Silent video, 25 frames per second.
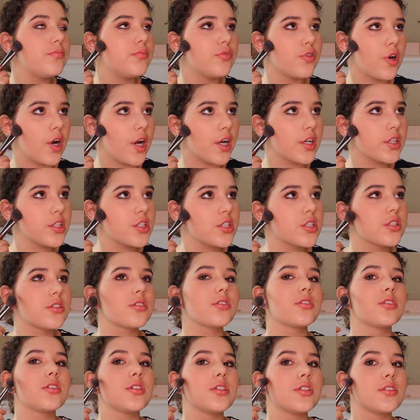
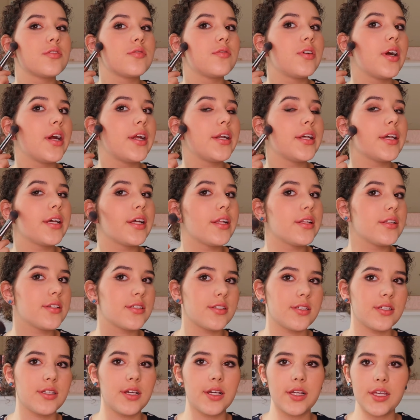brush is right
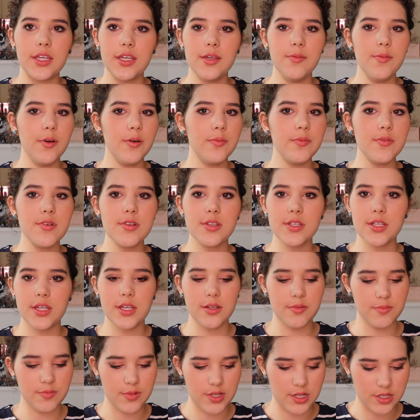against it. I keep almost
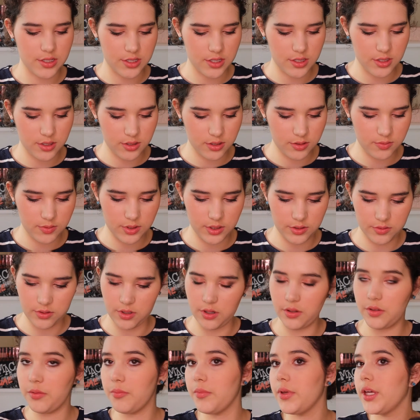saying blush. I don't know what's
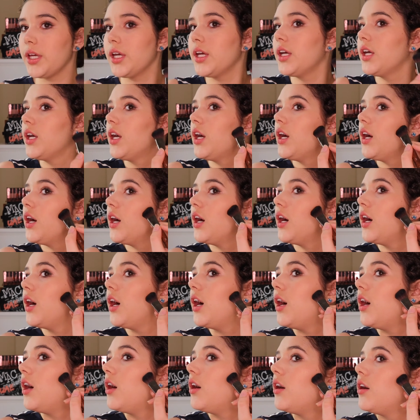wrong with me.
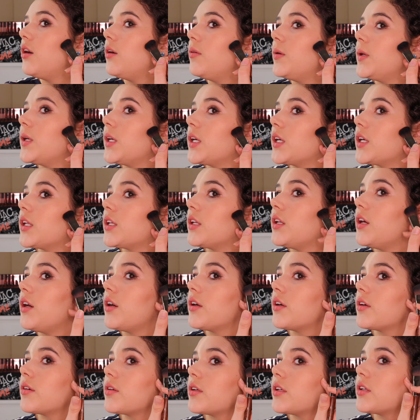And
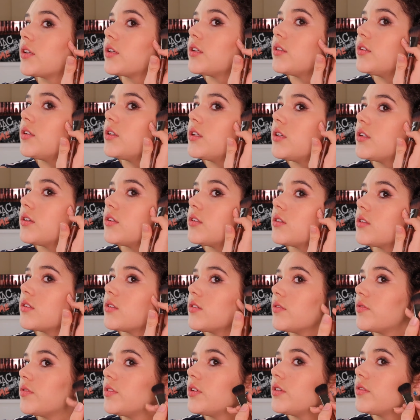now you're going to do it.
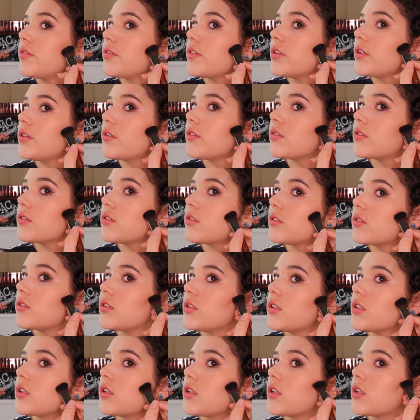Feel for your
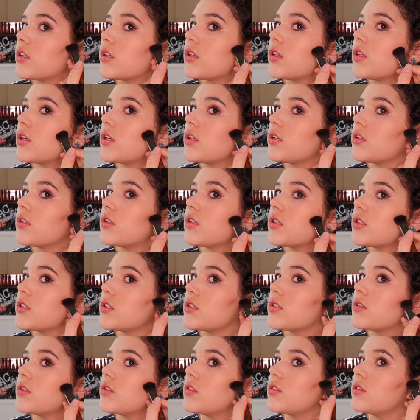cheek and then
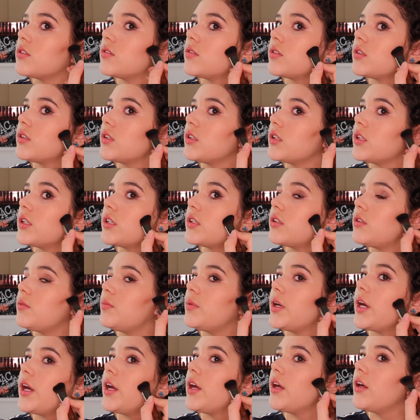just do a little
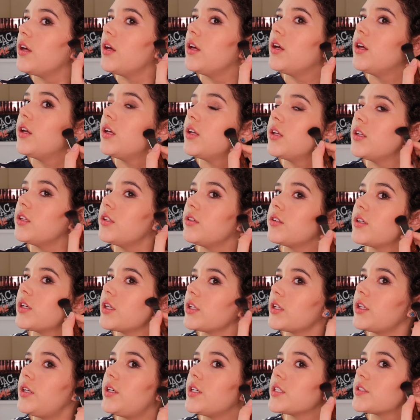bit. You
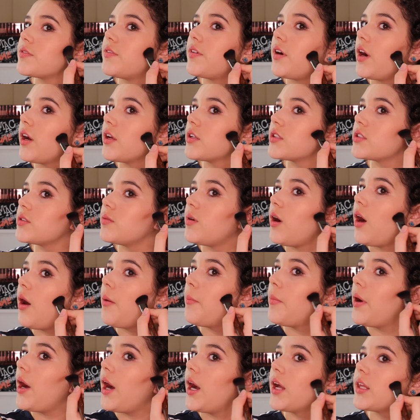can go as far as you
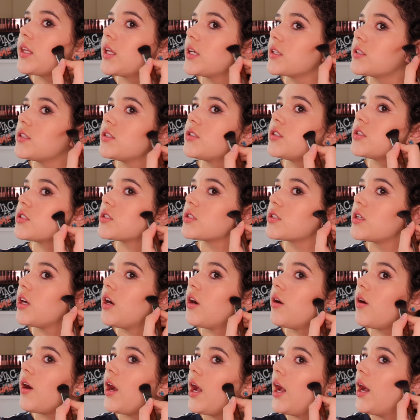want, but I like to just
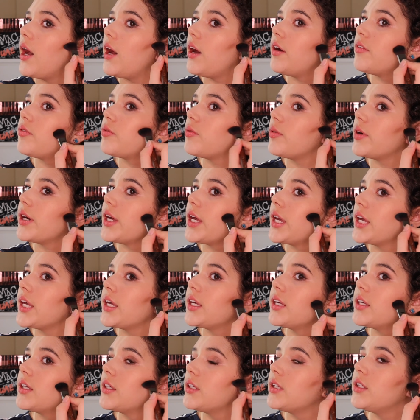go
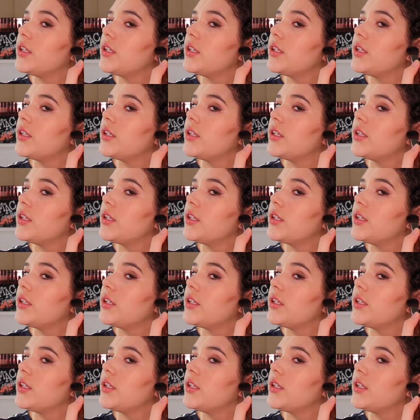halfway